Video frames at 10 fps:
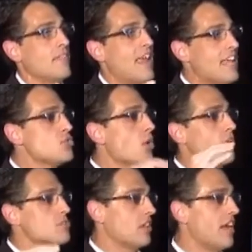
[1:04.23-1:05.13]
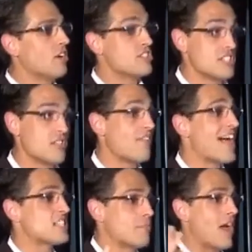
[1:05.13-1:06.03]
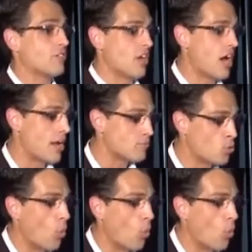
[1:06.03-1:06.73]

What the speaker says: that each one of those layers is a vast amount of times,